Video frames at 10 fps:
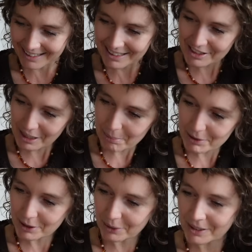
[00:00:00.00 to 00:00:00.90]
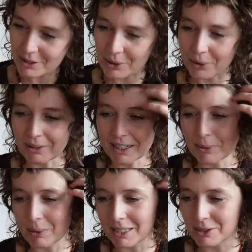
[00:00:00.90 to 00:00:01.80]
This episode is already
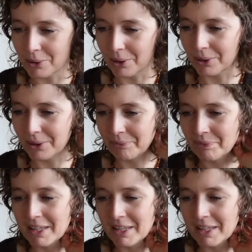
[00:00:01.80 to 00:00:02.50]
way too long.